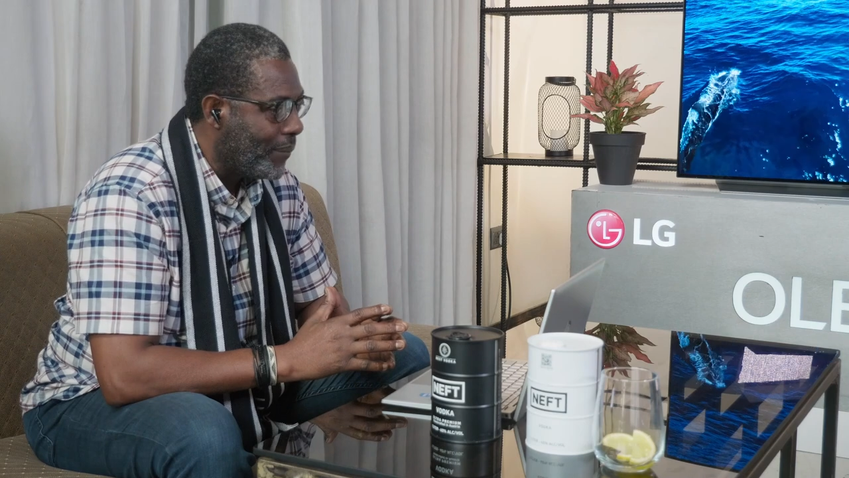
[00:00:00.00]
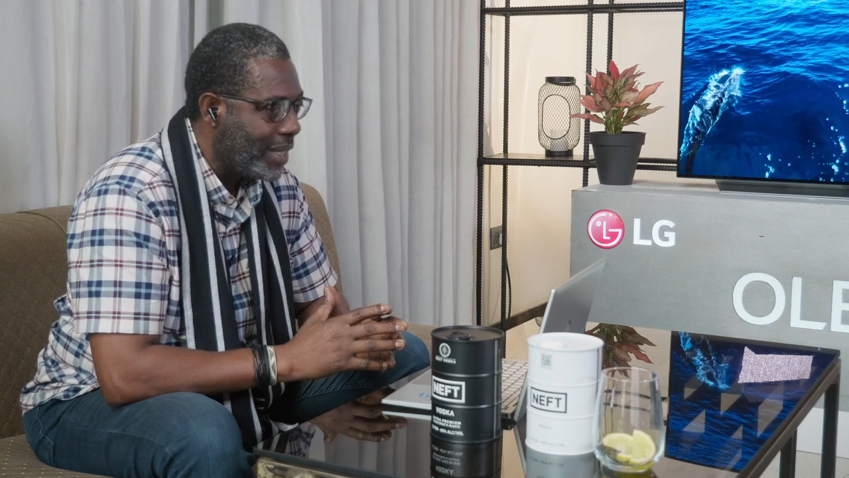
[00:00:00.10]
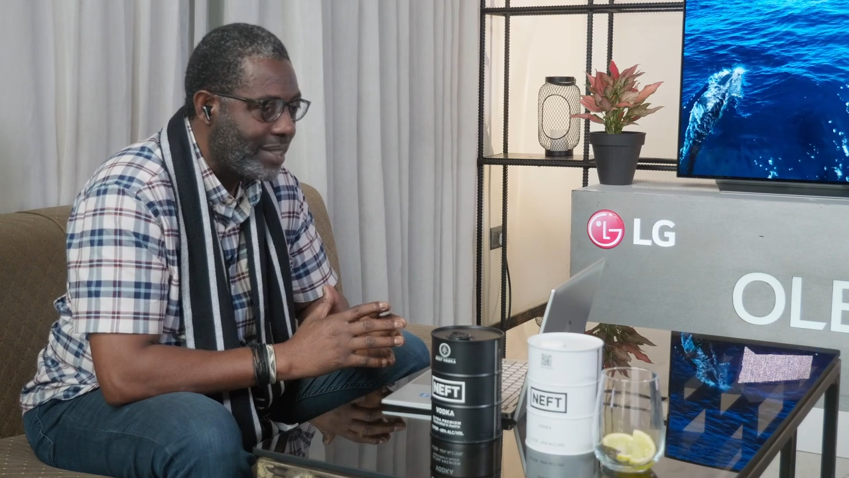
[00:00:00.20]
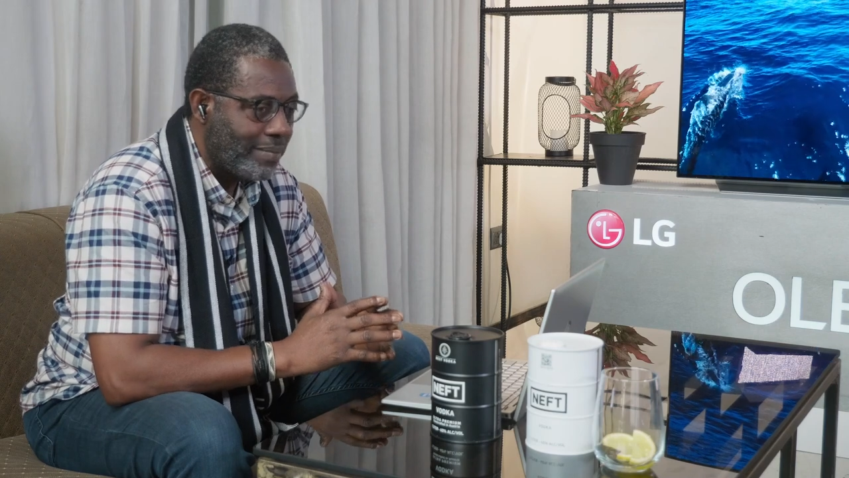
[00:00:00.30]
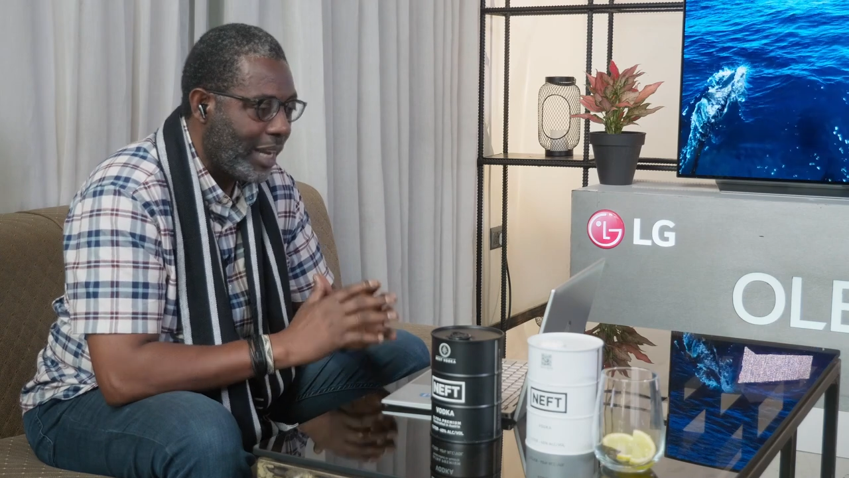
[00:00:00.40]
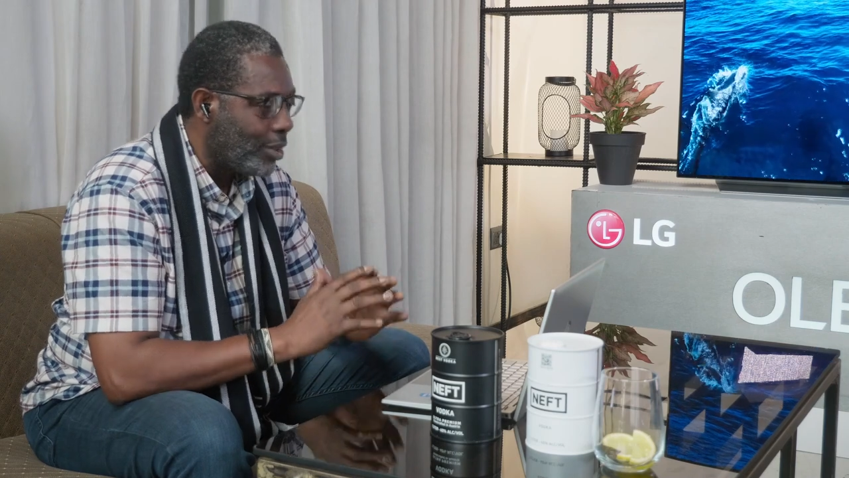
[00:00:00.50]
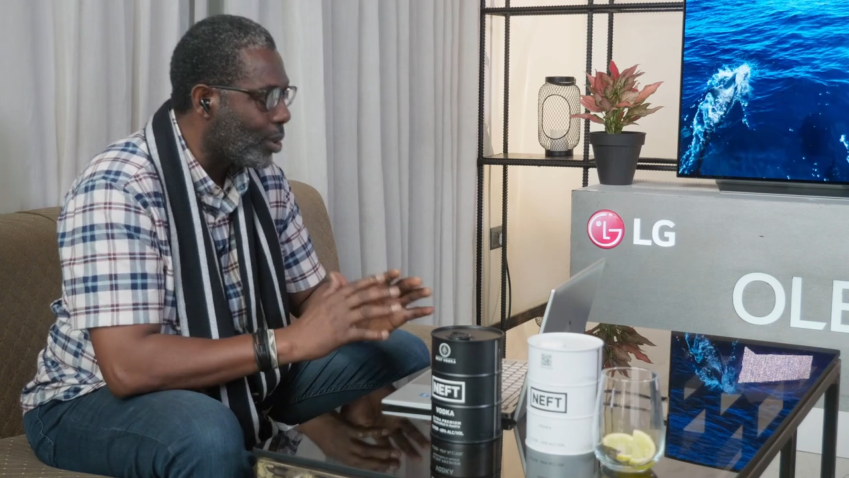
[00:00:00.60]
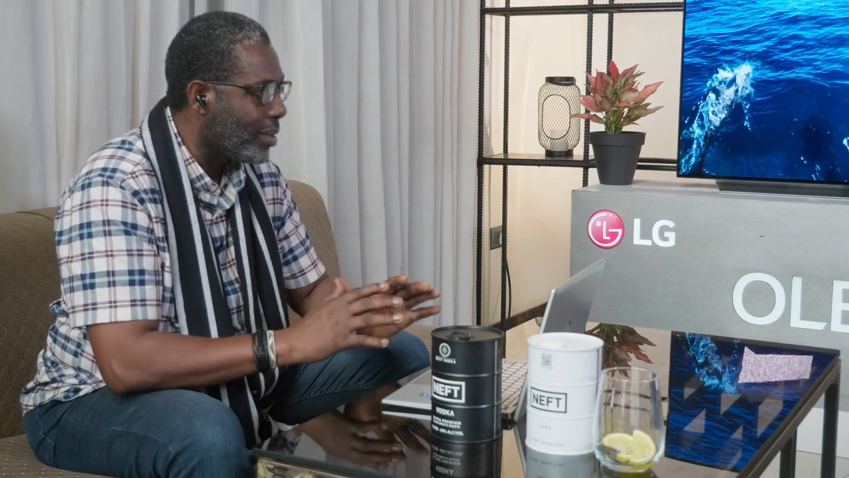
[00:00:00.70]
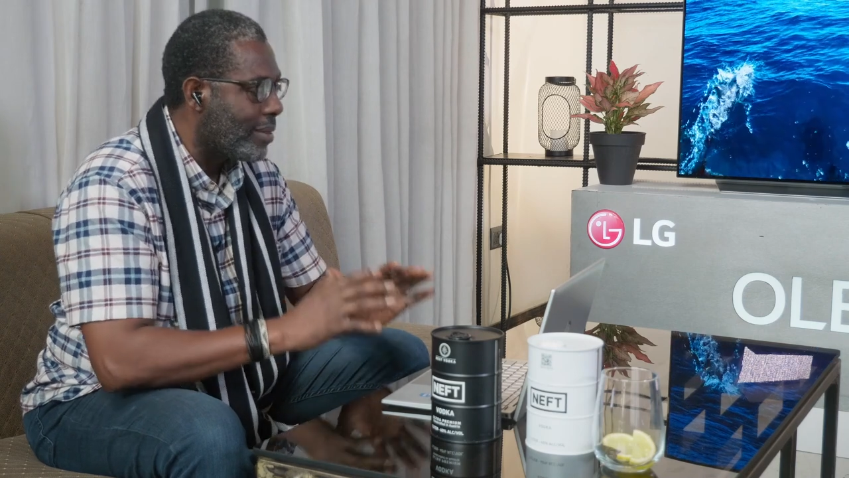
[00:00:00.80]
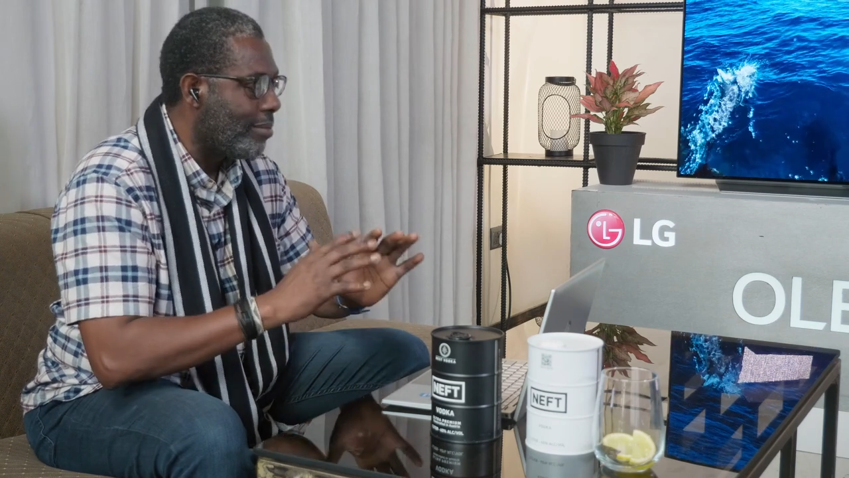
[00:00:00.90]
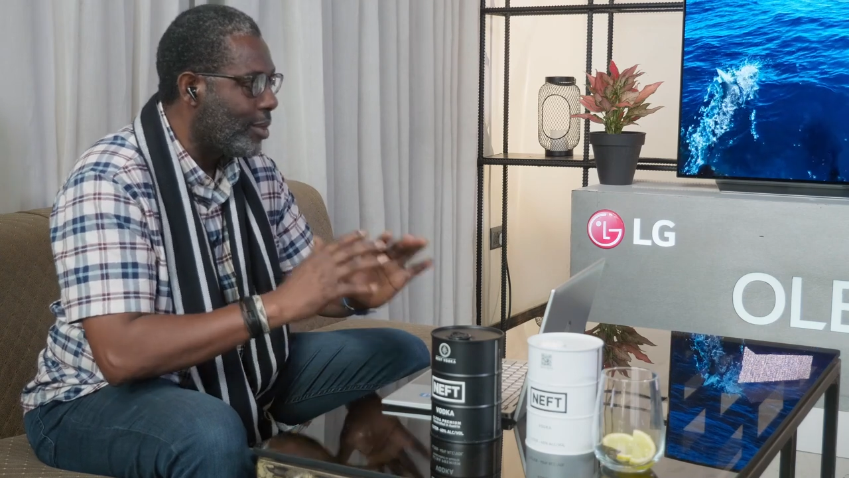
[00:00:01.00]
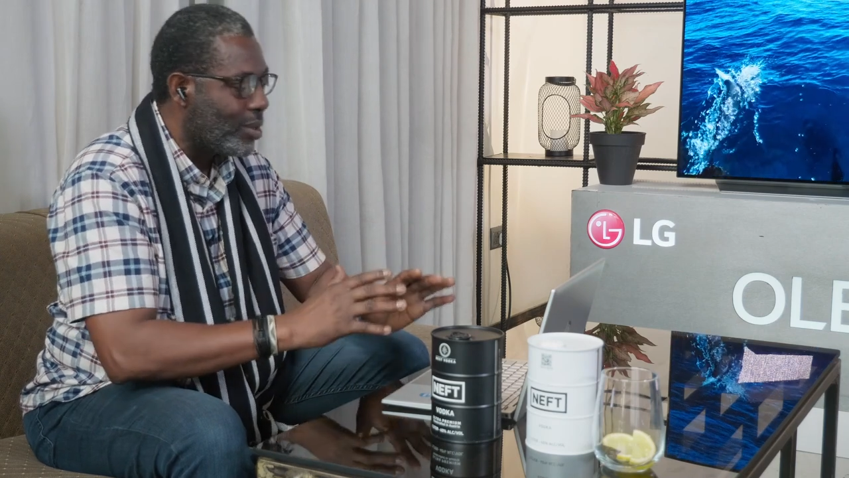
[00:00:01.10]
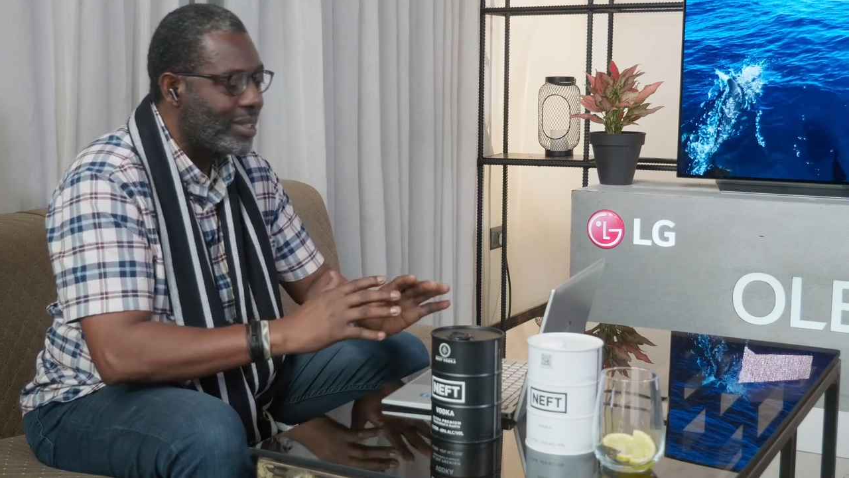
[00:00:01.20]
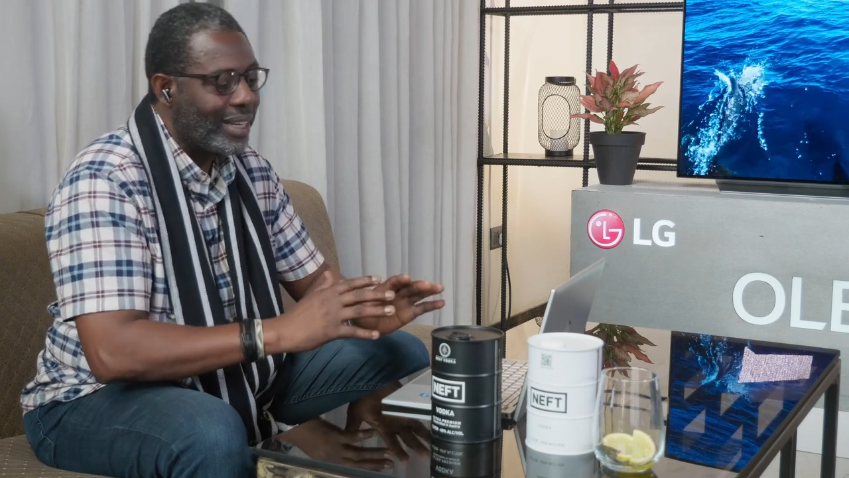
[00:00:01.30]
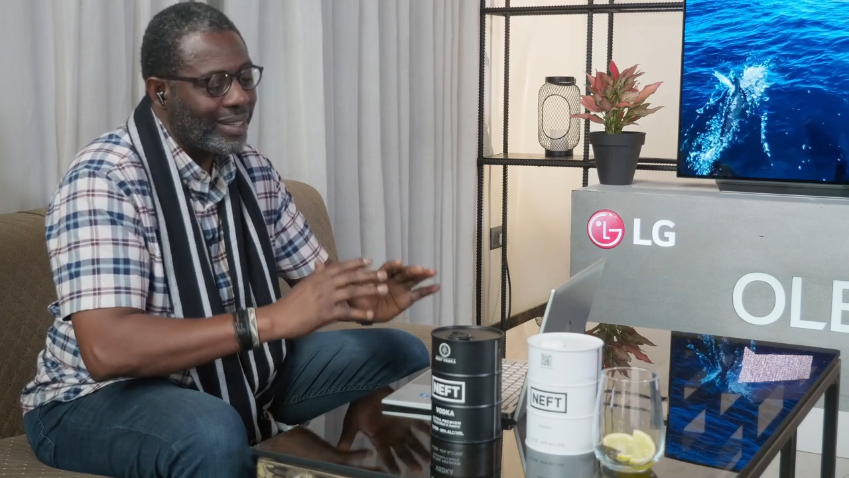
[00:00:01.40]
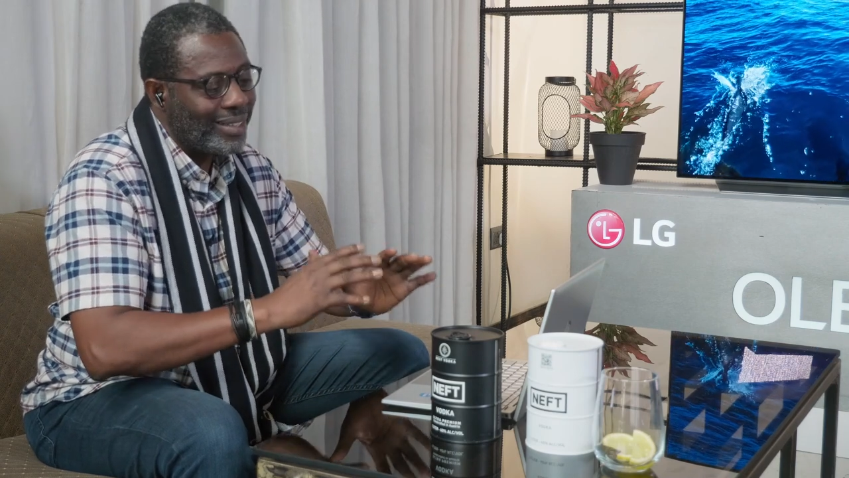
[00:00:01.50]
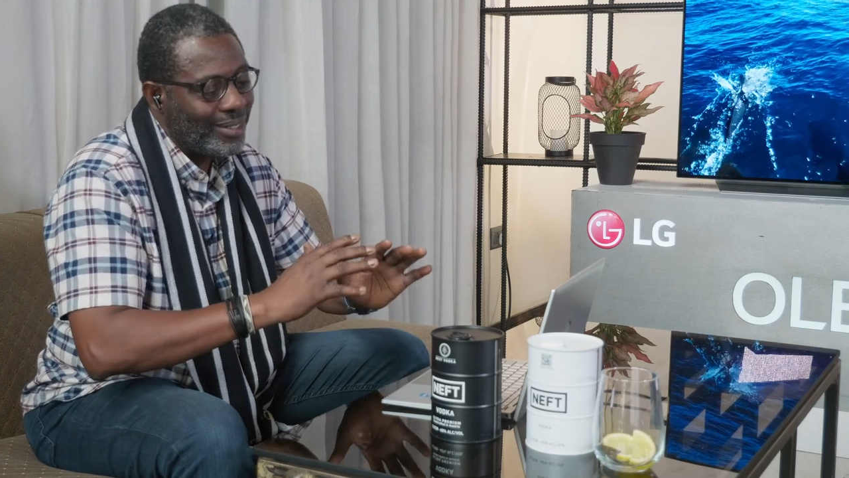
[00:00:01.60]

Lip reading: just make sure the music